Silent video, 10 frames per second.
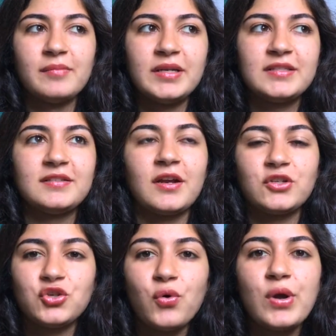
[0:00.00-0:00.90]
It's not a
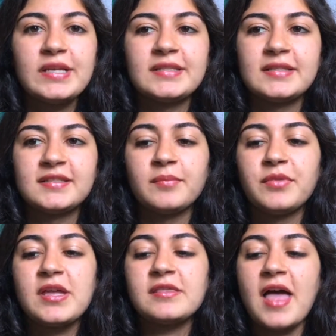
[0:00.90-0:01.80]
choice, it's
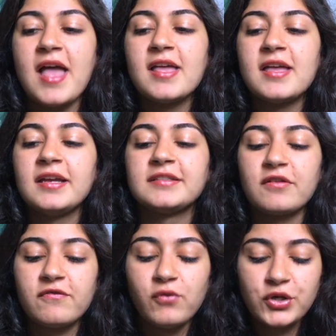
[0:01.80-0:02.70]
something that is
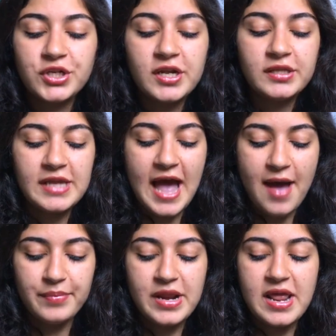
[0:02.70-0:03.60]
unfortunately
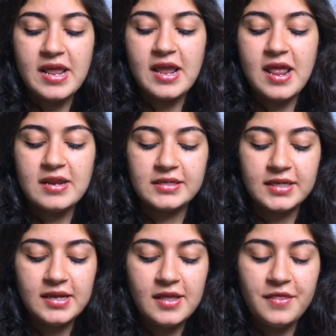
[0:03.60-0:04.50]
happening and
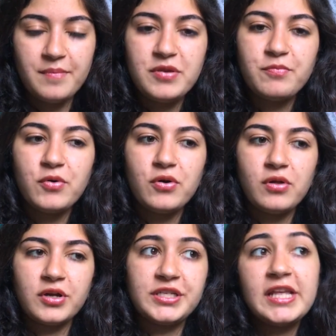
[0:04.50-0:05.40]
that
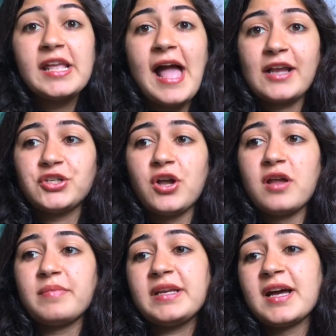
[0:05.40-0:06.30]
people are taking action
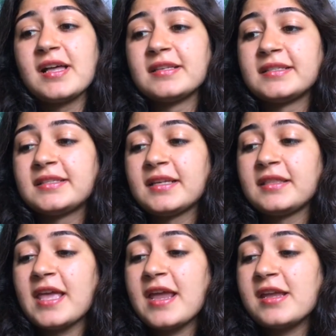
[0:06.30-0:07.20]
on because
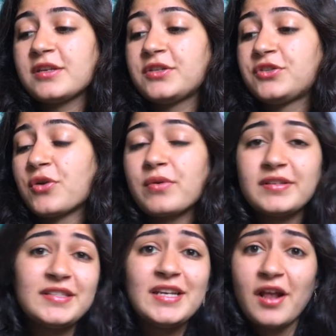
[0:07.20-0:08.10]
they don't
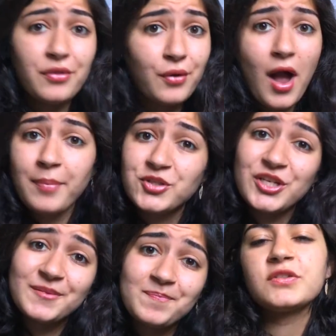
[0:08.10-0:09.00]
see another
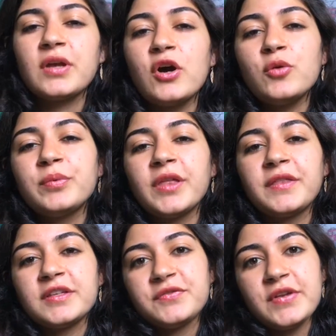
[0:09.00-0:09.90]
option. So I hope that
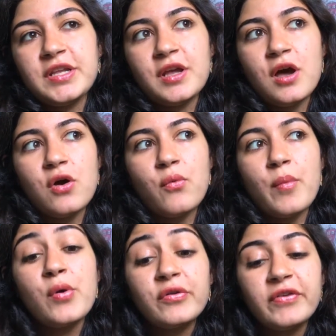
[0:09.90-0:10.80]
this video
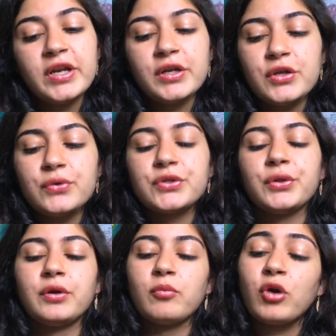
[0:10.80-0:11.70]
motivated you to
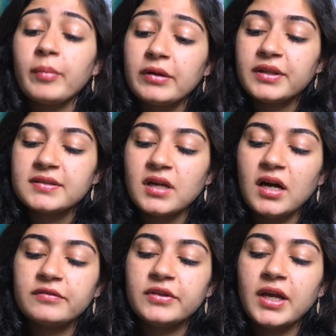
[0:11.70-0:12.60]
learn more about this
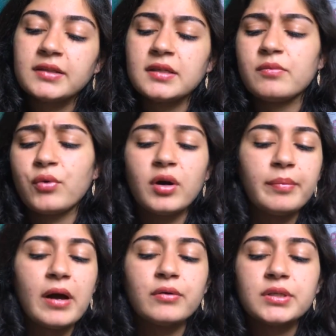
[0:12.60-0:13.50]
conflict and more
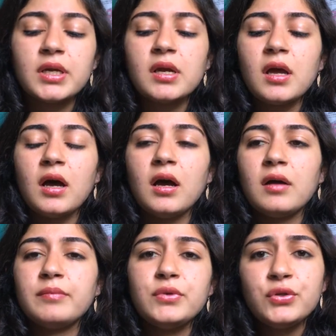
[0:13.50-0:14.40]
about
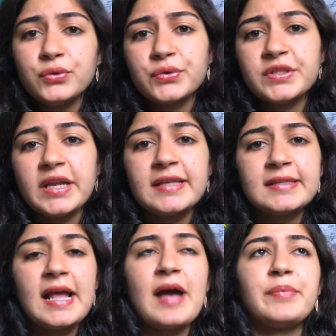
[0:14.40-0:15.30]
news that
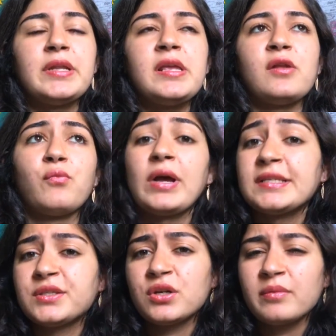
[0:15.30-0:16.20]
isn't happening in
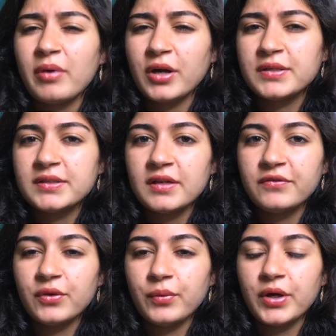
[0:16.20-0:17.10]
Western parts
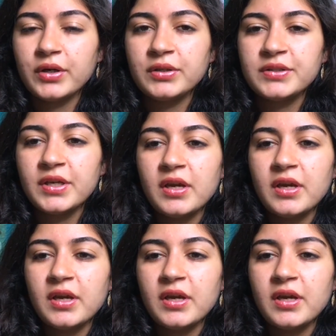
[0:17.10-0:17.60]
of the world.